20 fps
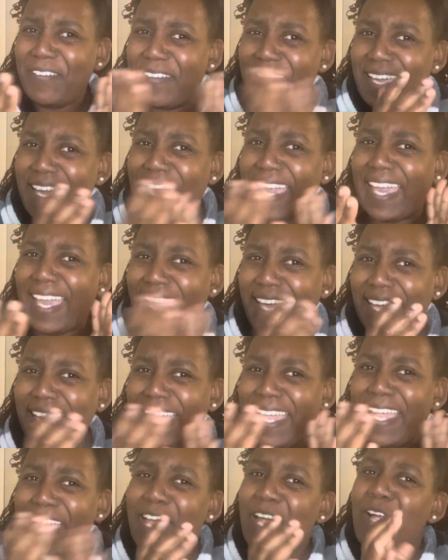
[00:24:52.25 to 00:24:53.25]
Okay.
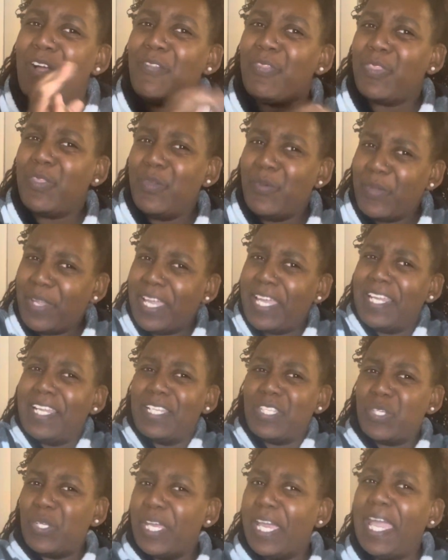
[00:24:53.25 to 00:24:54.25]
You're
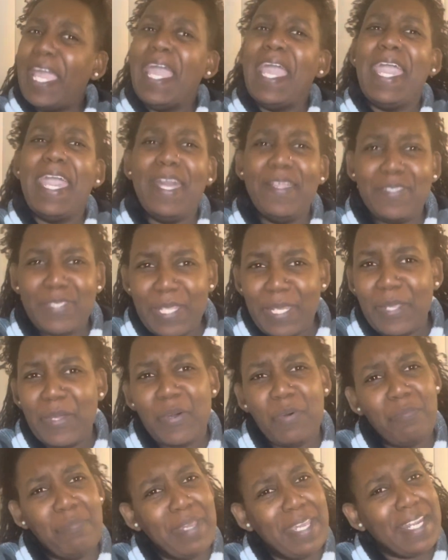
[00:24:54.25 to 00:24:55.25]
getting into their heads a
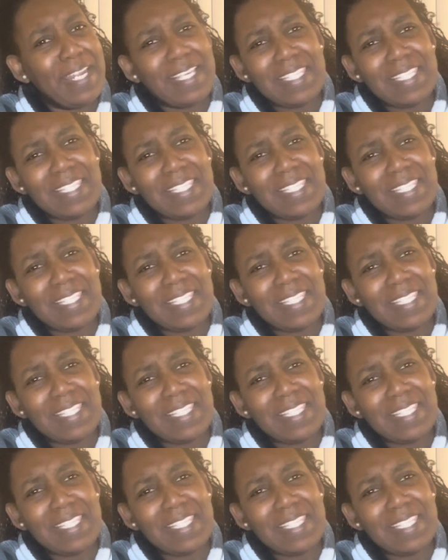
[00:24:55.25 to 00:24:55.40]
little bit.